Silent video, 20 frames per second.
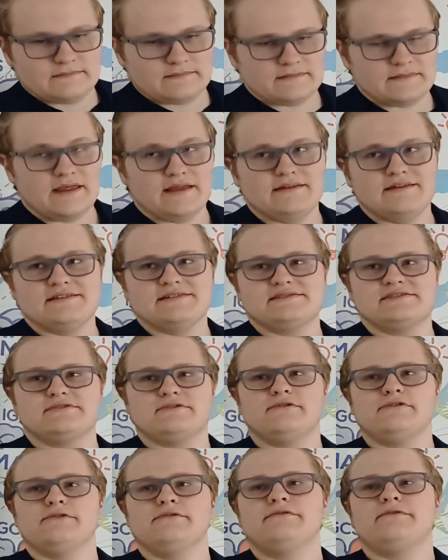That is
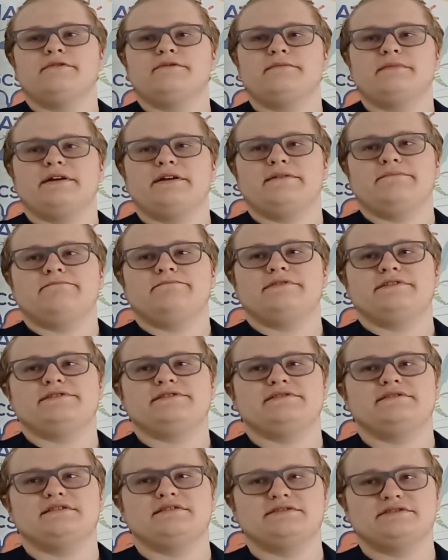all for my
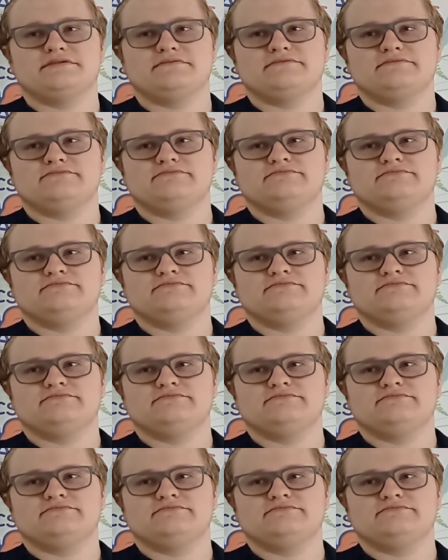presentation.